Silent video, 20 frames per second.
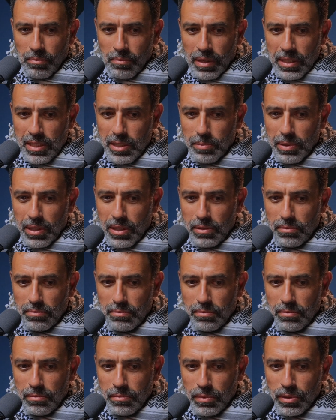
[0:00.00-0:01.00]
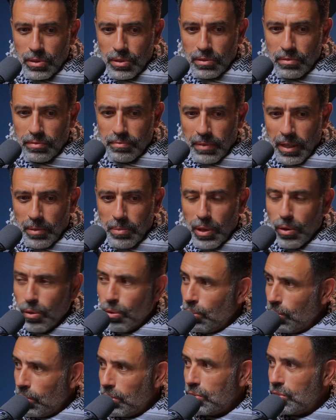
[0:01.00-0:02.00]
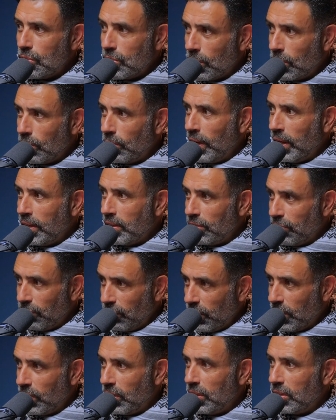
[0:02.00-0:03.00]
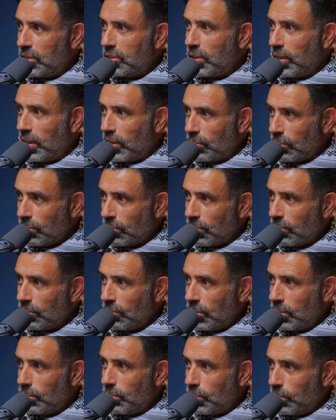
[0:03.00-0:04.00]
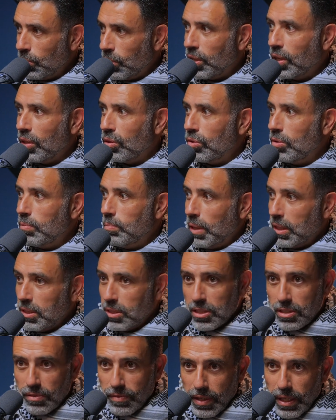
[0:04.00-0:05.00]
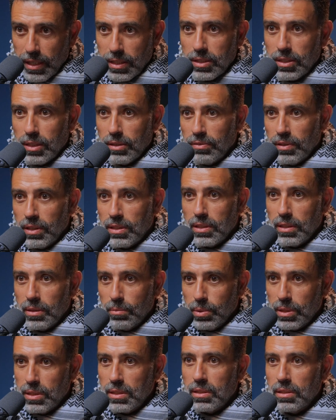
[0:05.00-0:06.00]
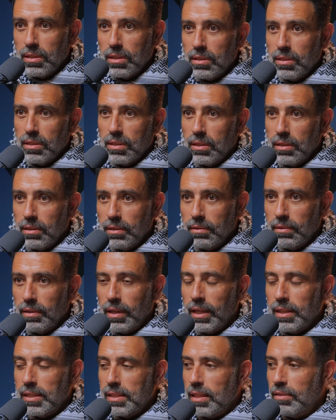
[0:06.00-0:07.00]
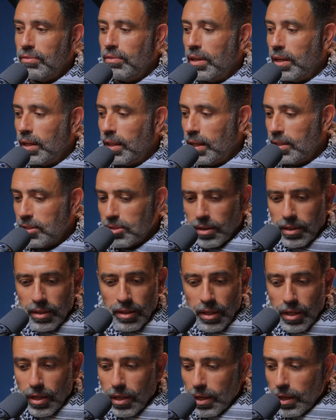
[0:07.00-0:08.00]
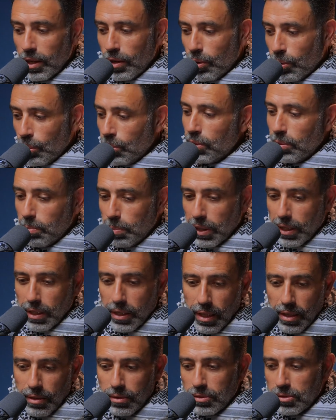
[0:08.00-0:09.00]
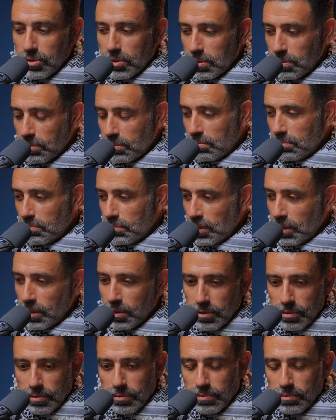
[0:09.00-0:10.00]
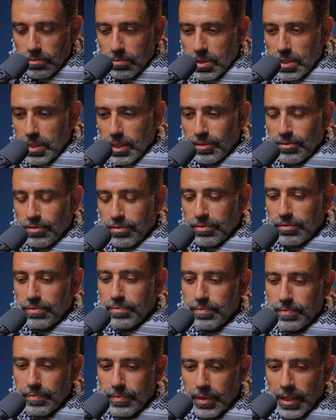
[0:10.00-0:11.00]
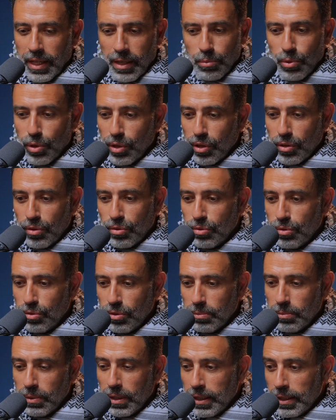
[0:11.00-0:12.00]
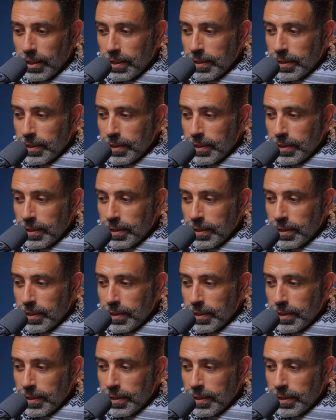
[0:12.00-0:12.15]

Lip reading: must have been sort of maybe August, so end of fin year. So I had all the, we were working through budgets for next year for each of the businesses and stuff like that. So I had all the P&Ls and, stuff, and I'm working through them.